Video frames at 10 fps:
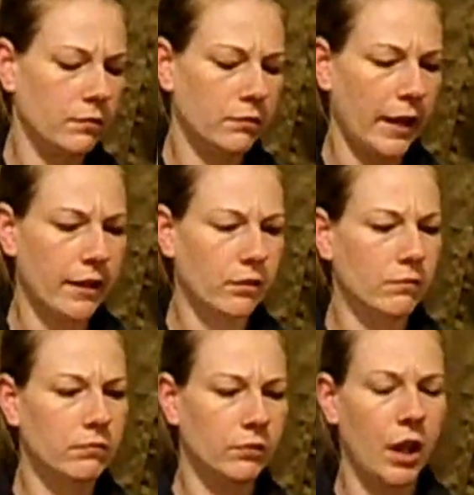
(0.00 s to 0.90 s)
like
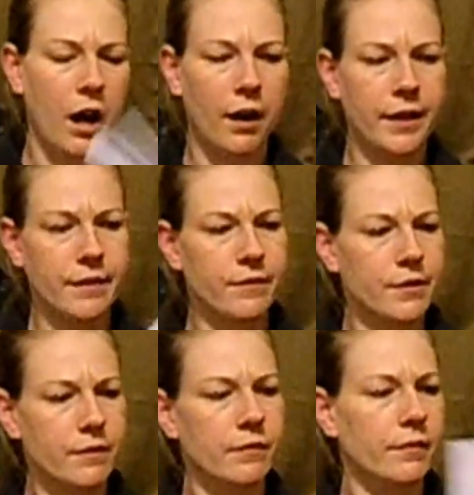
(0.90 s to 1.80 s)
lines,
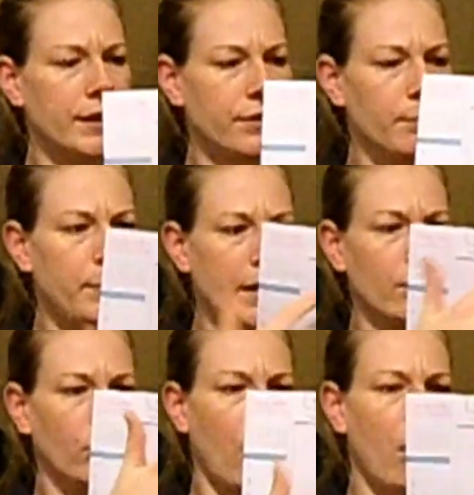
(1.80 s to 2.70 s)
like the big
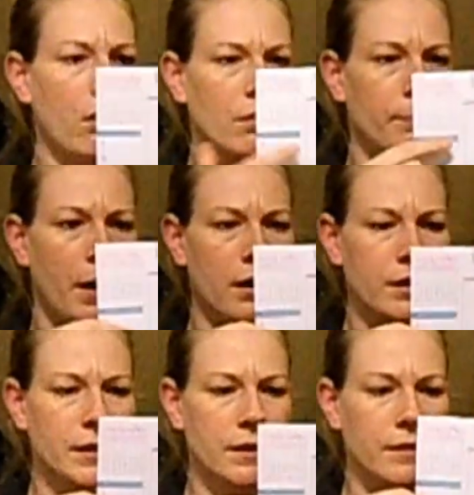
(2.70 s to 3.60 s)
long
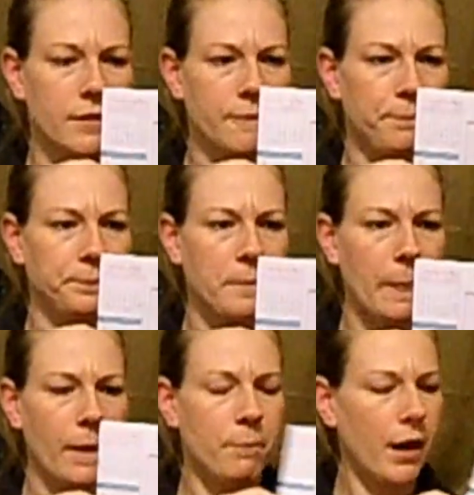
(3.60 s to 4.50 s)
boxes
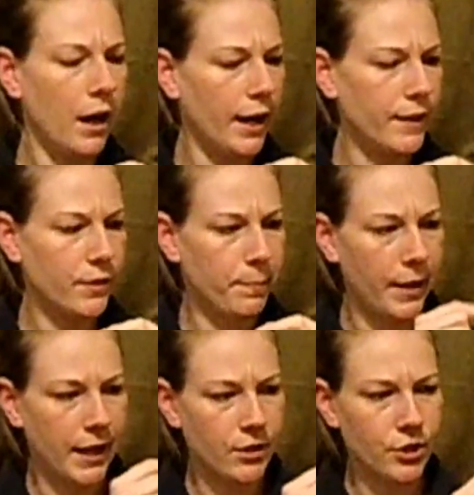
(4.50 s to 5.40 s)
behind the
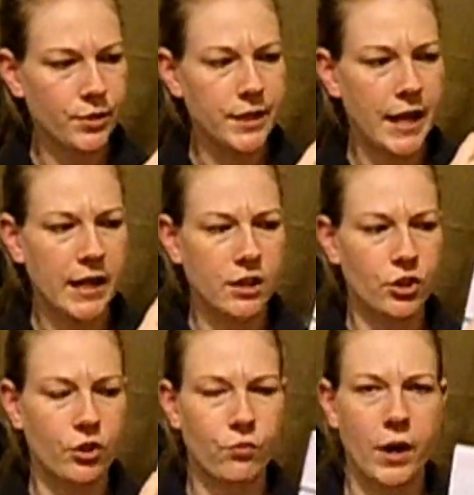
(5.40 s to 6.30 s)
page. So see, I can
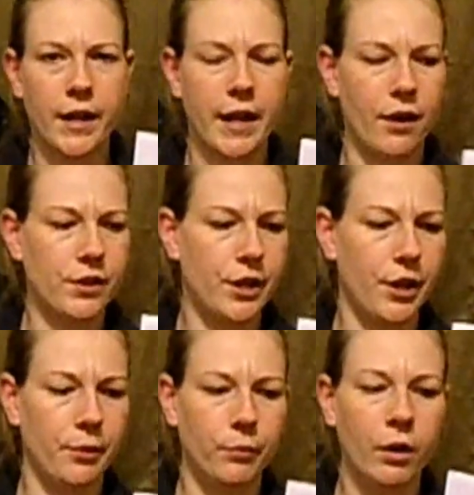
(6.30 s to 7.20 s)
just write out,
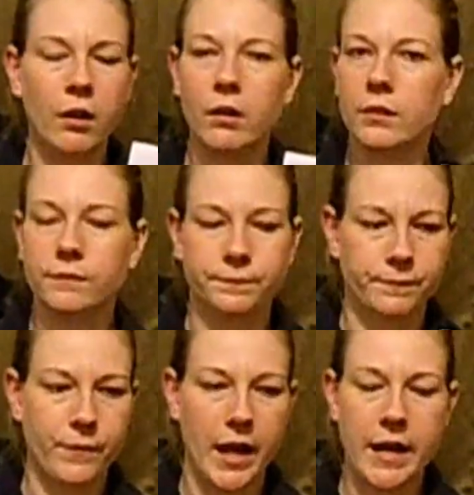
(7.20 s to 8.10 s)

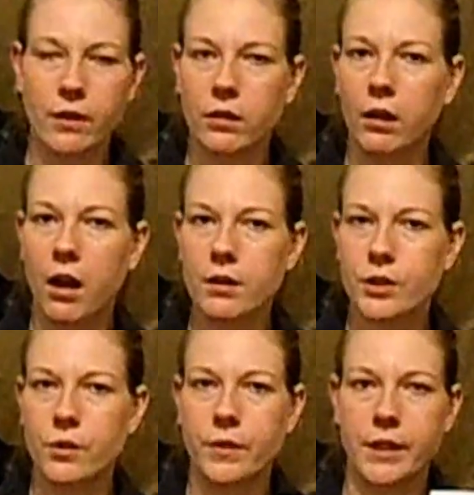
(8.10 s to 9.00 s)
8 o'clock
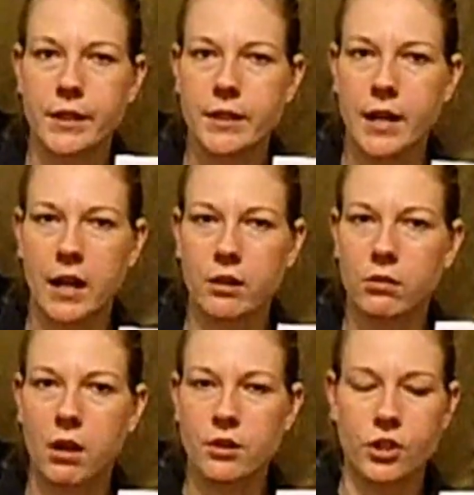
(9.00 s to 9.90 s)
do this, 9
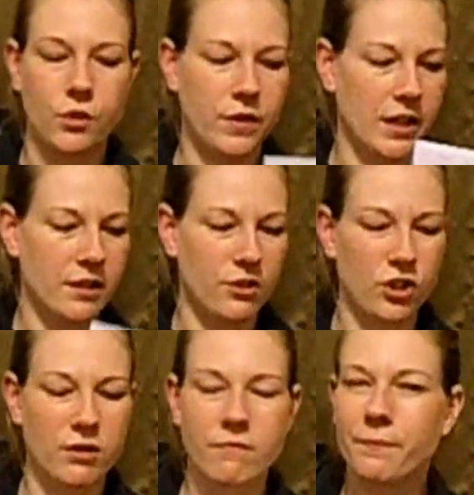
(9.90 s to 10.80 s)
o'clock do this.
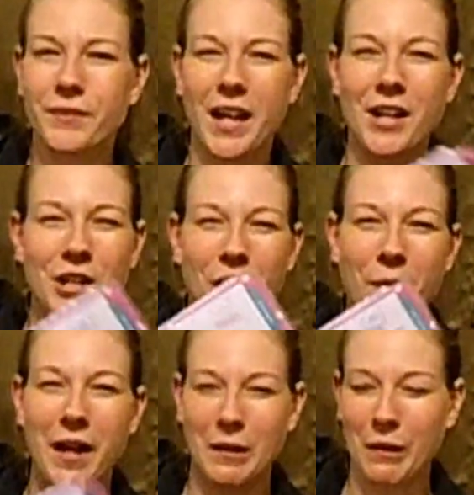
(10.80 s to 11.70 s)
Just kind of go
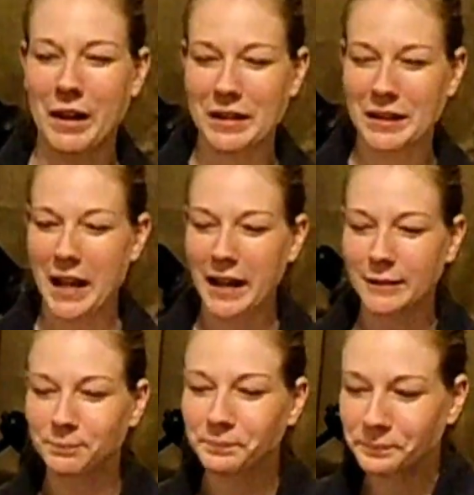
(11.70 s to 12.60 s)
at it like that.